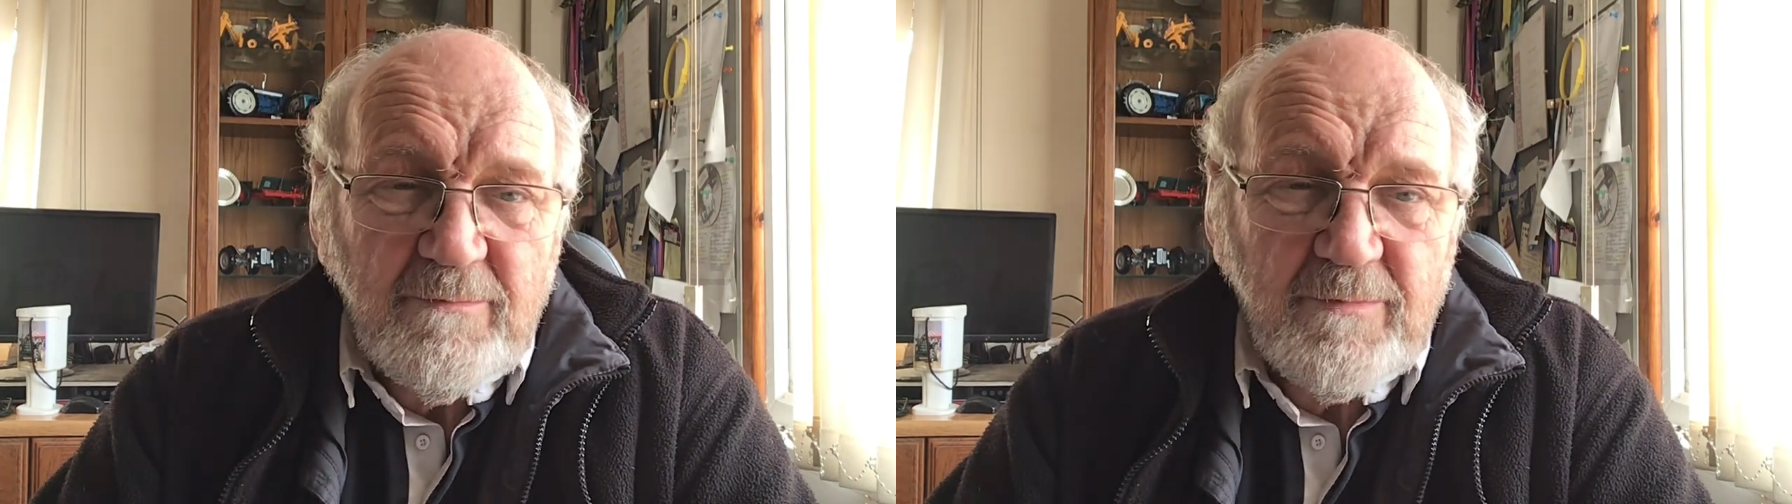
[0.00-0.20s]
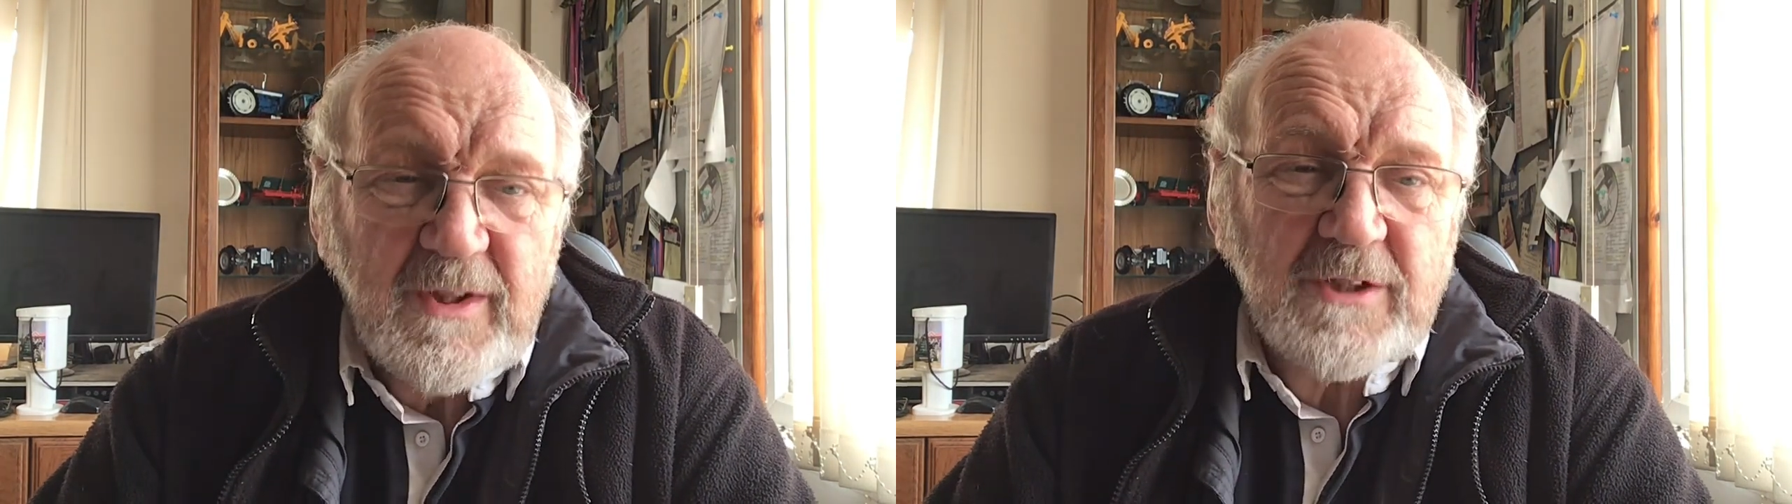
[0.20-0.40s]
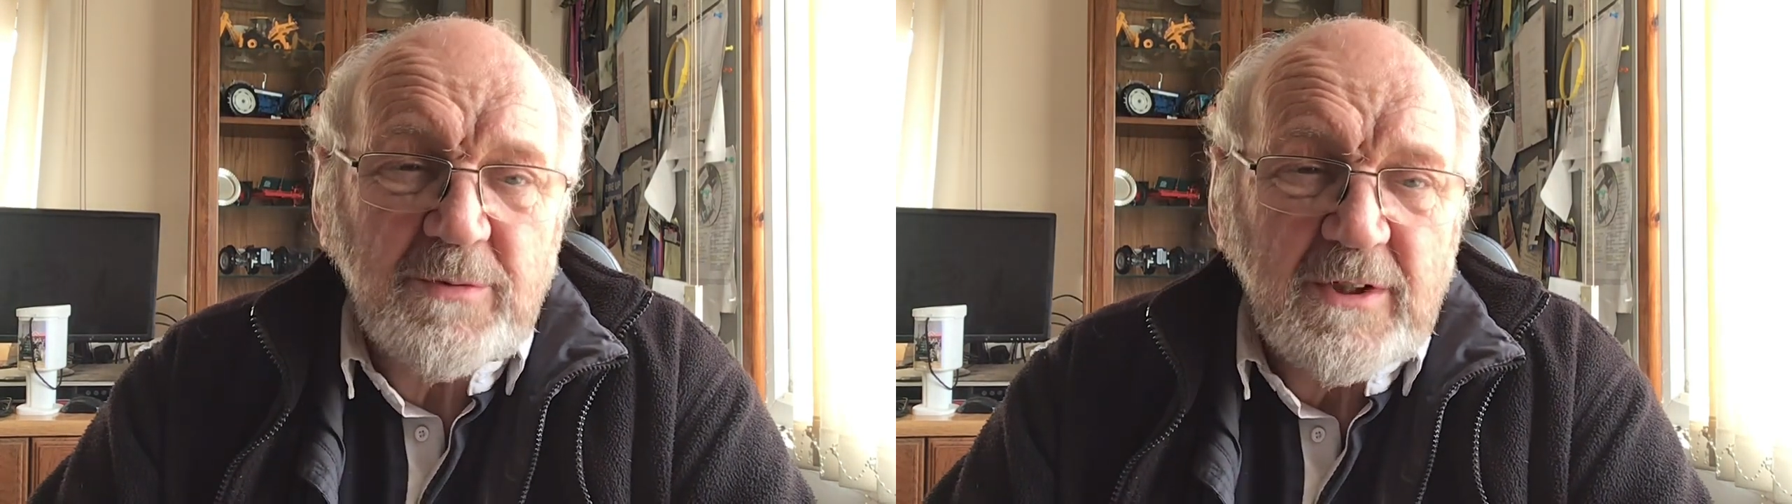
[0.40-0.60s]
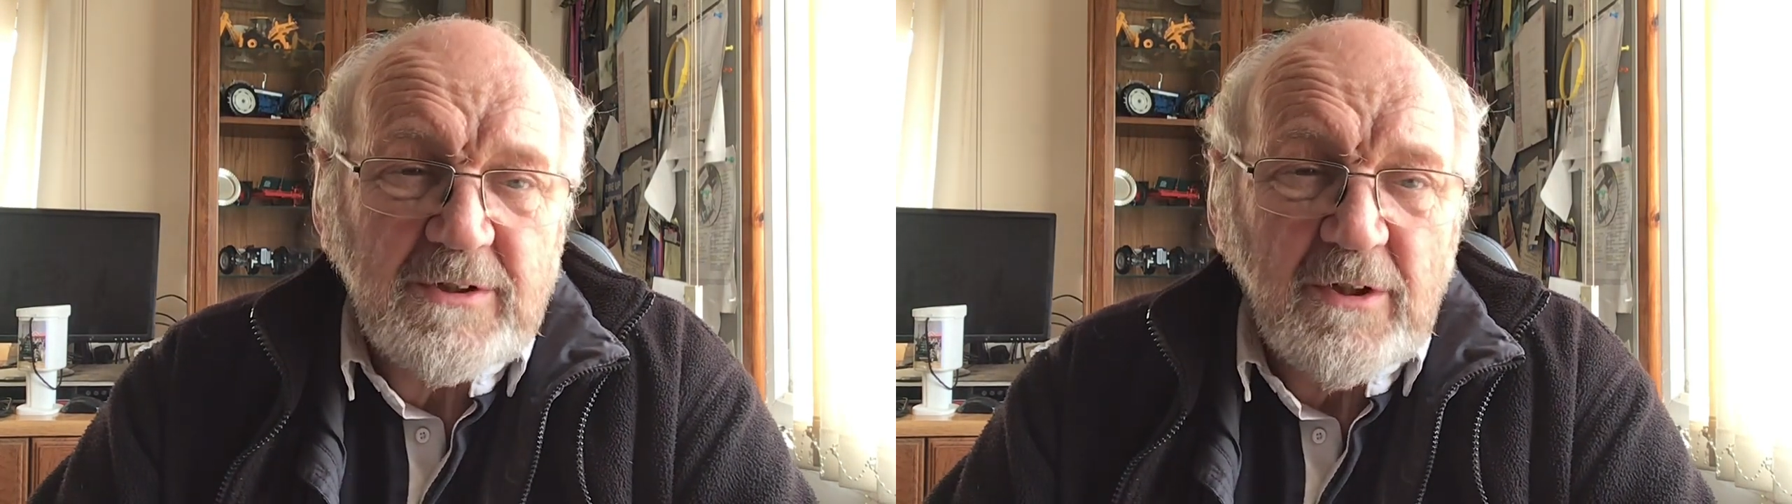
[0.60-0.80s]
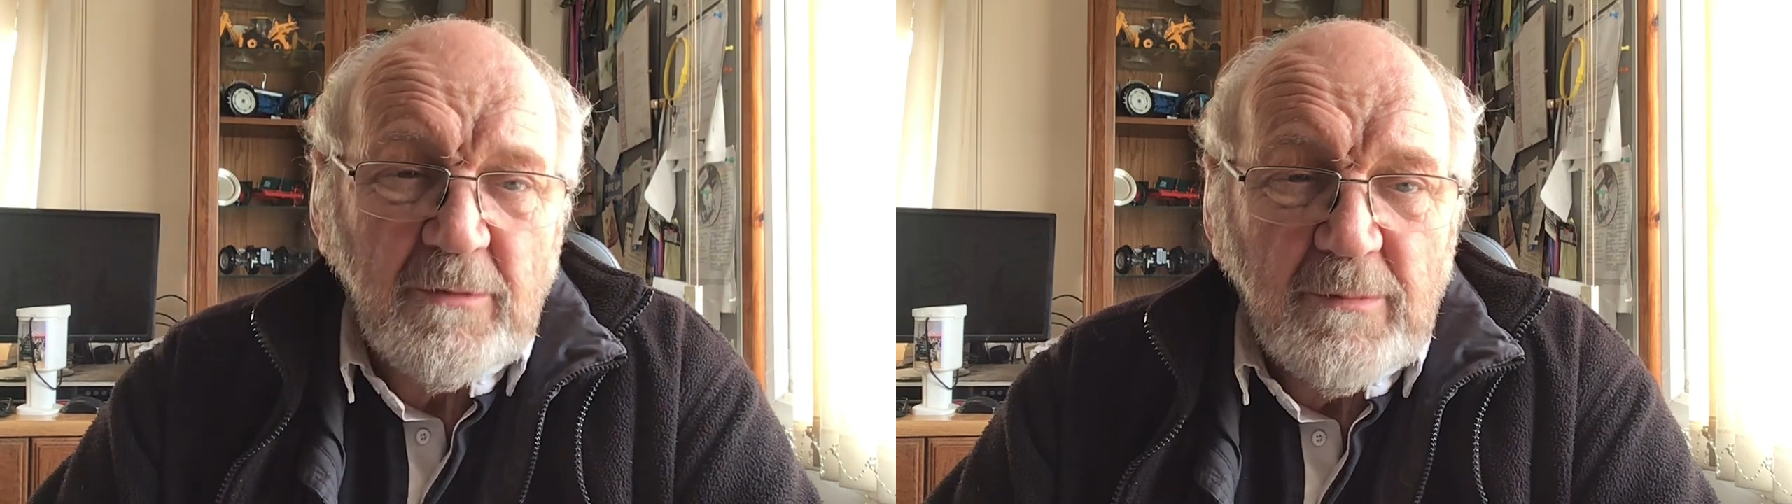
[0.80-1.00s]
things we'd
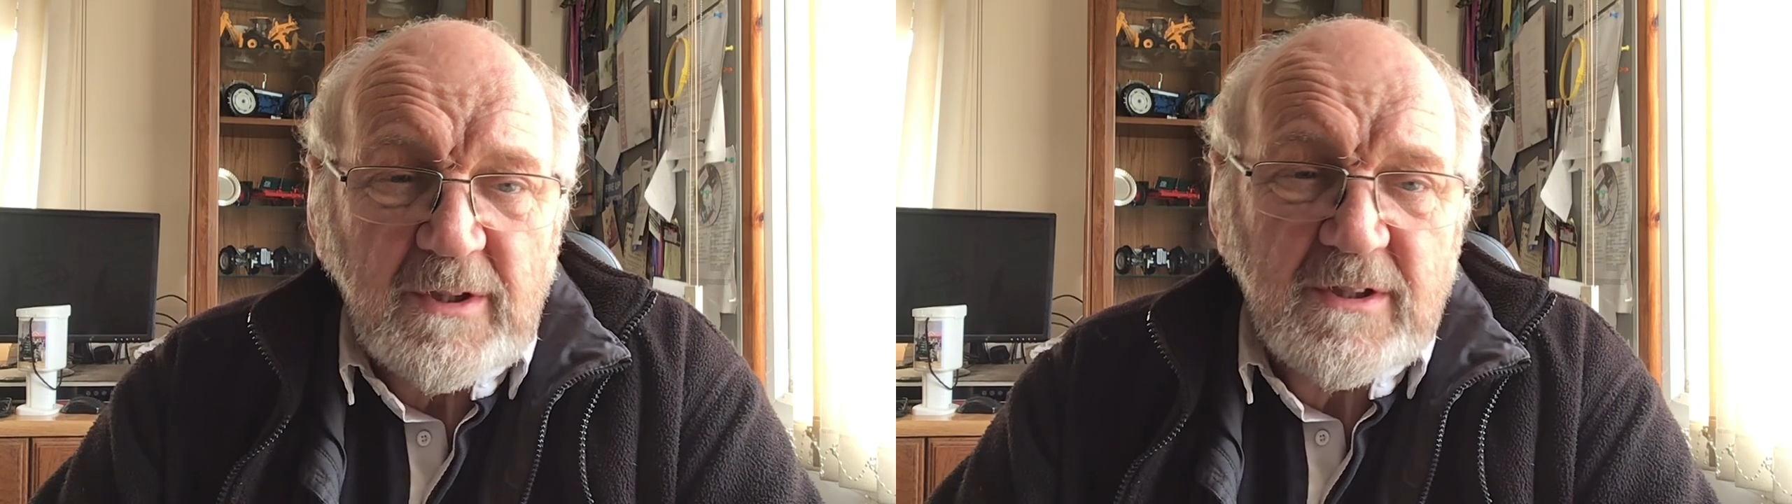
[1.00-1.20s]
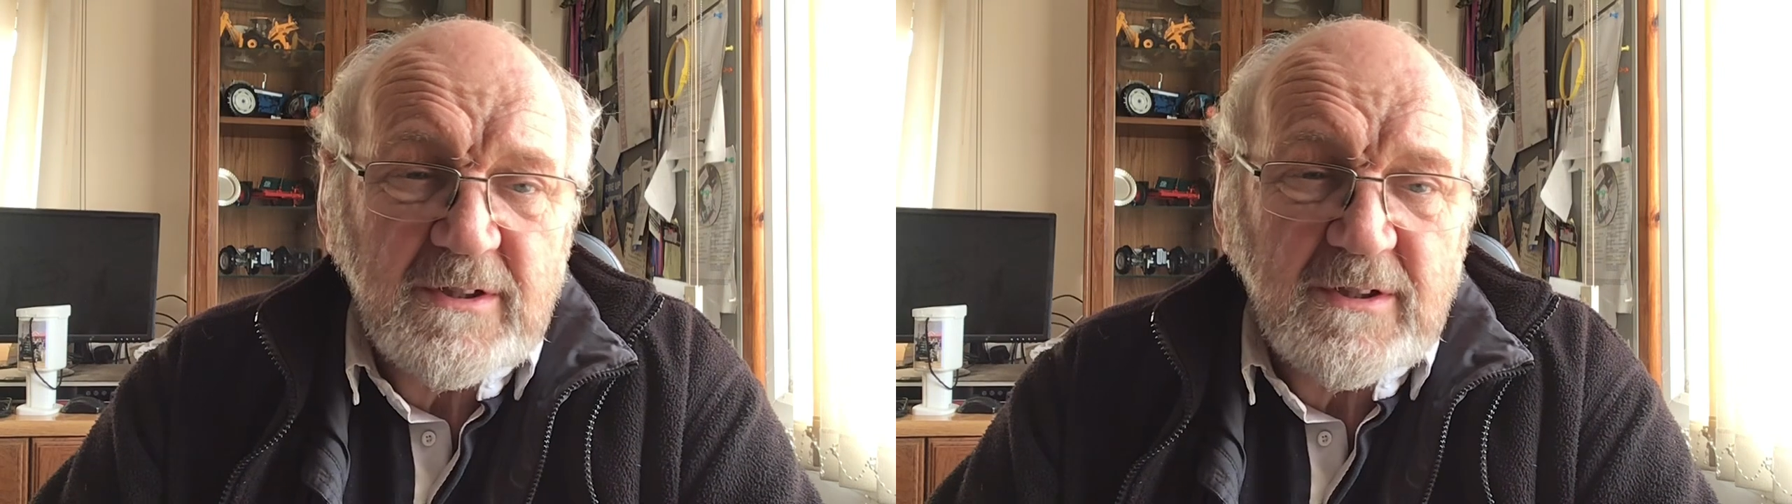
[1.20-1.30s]
done, but